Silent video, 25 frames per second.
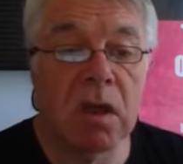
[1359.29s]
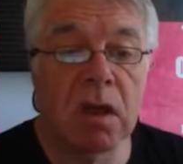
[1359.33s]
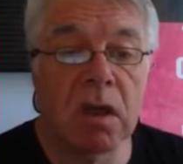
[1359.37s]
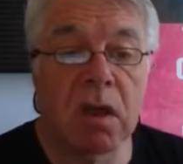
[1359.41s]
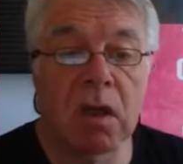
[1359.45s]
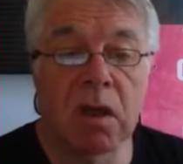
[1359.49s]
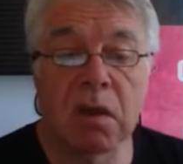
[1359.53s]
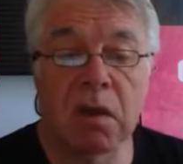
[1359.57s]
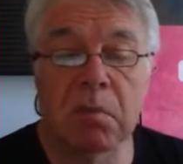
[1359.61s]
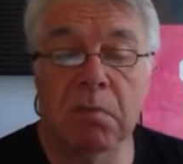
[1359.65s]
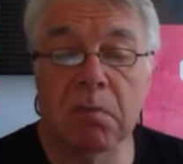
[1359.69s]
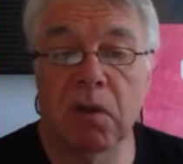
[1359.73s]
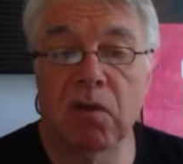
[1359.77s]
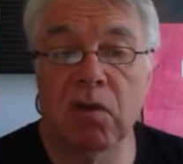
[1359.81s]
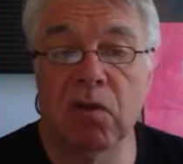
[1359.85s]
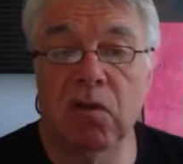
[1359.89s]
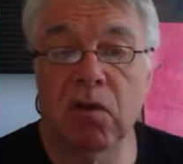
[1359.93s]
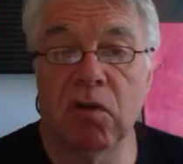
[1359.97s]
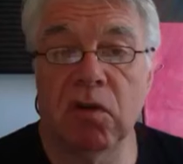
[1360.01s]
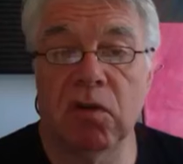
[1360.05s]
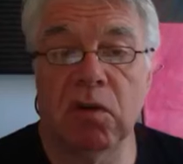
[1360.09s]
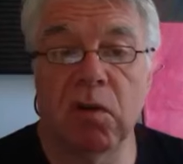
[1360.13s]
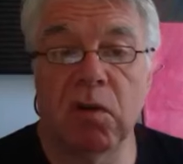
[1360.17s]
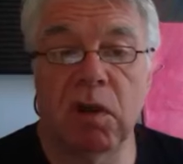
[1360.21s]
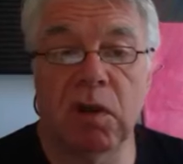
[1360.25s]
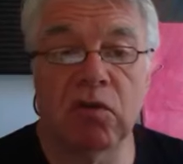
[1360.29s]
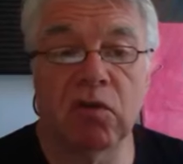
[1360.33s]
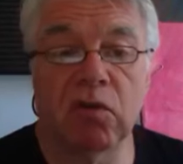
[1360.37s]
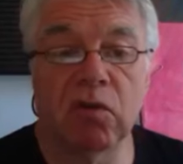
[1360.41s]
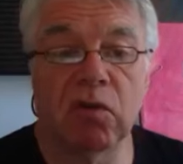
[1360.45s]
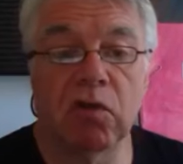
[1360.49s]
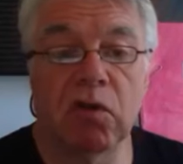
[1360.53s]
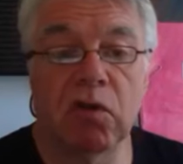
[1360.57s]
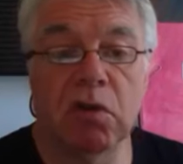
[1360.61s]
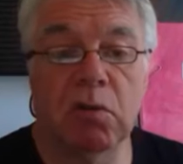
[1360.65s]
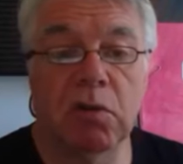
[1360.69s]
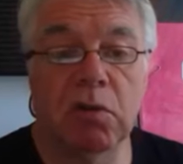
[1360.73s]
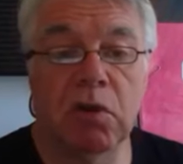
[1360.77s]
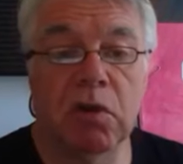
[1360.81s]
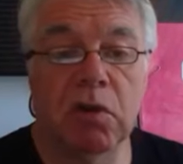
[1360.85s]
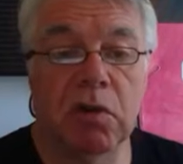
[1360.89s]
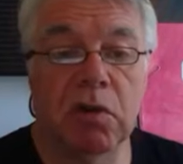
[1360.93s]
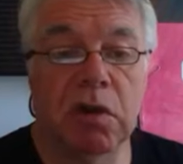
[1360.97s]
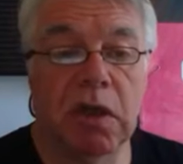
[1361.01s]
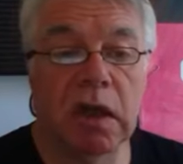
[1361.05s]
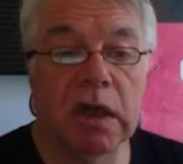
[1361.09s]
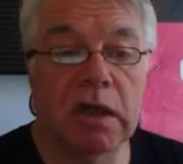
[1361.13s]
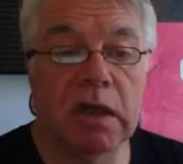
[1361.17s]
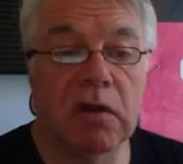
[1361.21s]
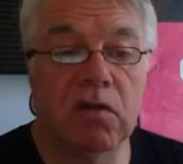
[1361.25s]
Motorcycle Action Group
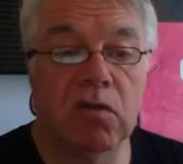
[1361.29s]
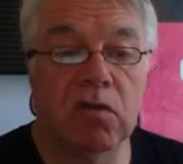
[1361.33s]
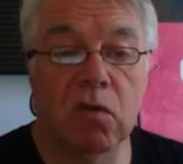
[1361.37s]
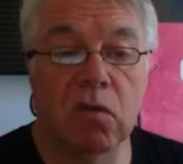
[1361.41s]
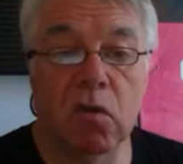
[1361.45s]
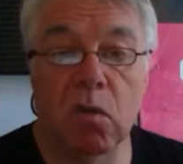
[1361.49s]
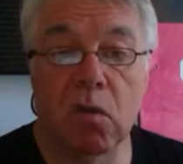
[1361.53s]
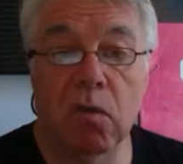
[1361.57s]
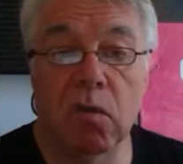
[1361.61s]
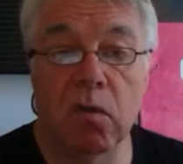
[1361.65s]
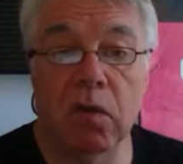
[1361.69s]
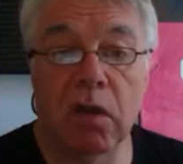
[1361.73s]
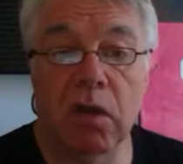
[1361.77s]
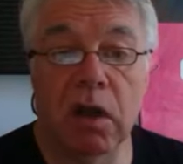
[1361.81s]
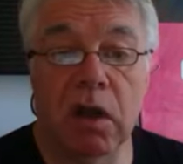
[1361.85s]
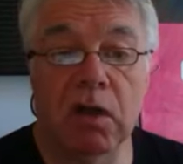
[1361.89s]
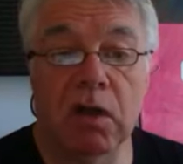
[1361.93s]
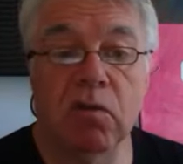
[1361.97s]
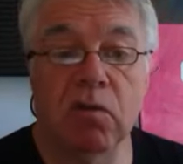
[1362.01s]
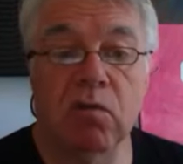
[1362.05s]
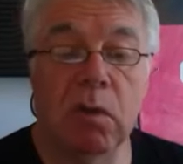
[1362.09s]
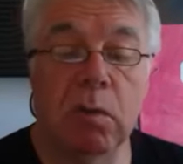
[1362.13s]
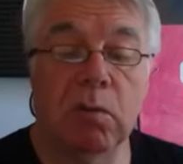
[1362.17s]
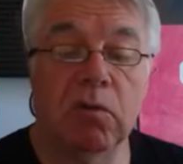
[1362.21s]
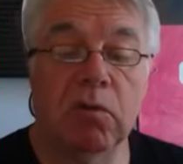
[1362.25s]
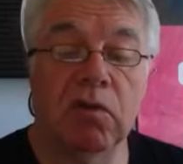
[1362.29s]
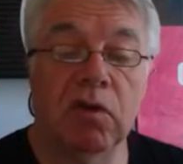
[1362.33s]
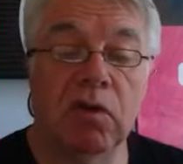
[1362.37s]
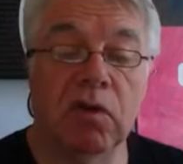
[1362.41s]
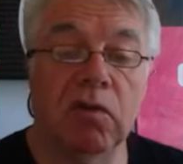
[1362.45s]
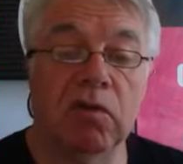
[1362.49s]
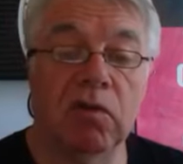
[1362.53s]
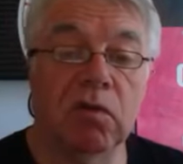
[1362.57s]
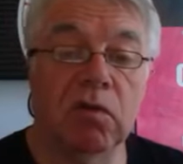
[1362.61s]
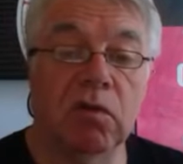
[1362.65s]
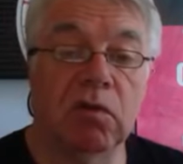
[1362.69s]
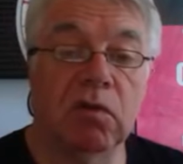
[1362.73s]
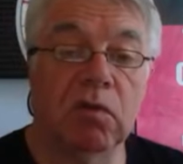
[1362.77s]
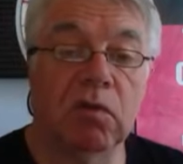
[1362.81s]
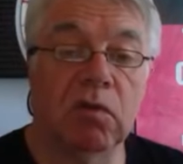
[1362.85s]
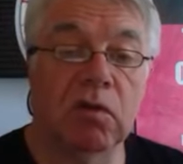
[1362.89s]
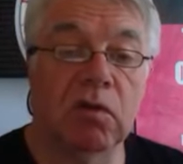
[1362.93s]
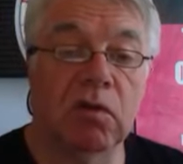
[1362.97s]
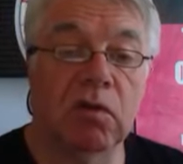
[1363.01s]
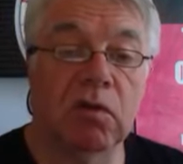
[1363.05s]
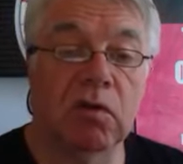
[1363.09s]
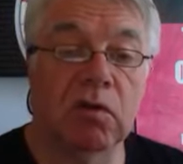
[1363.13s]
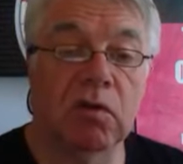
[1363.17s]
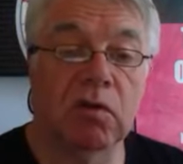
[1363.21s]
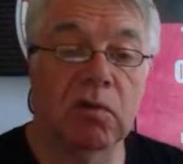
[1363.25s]
UK's Northern Ireland representative
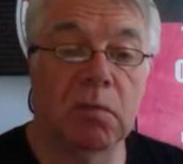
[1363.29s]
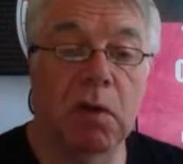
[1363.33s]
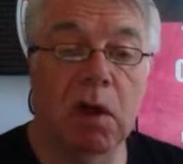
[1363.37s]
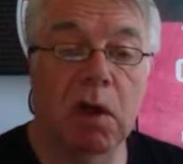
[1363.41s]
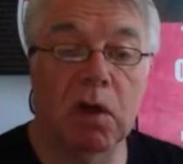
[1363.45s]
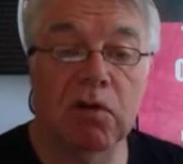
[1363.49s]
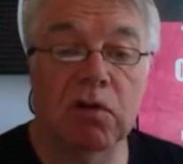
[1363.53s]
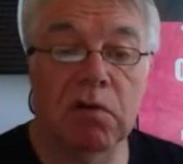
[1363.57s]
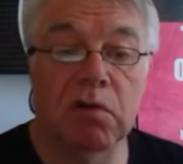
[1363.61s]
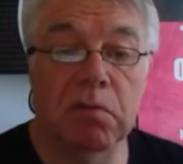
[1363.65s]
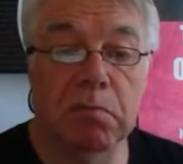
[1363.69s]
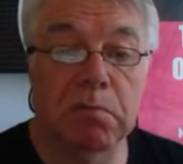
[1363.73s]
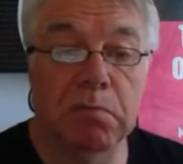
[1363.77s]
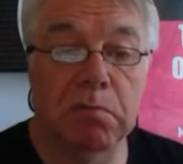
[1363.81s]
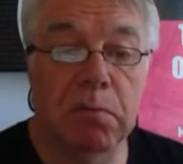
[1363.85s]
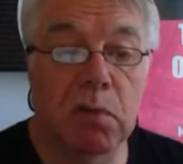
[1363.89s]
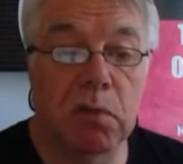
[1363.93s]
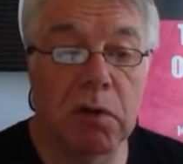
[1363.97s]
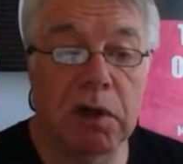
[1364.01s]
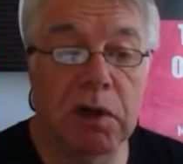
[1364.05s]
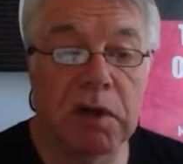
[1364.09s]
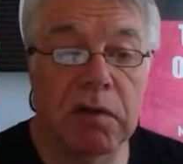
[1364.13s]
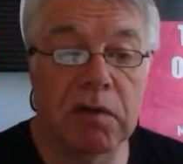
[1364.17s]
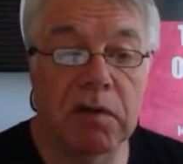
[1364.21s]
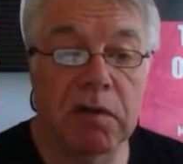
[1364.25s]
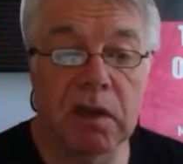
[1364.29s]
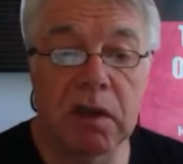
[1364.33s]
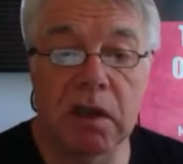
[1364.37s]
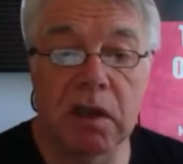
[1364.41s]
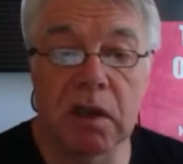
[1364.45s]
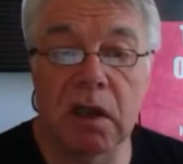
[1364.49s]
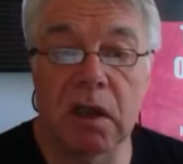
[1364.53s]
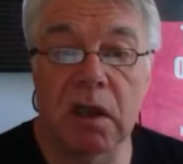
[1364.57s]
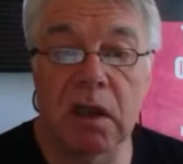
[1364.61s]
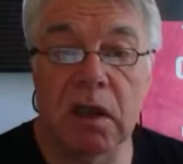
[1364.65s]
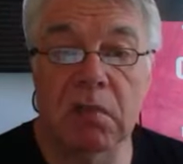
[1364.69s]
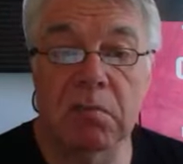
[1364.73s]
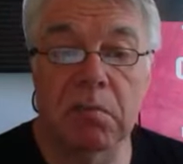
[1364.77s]
is Martin Boyd, and the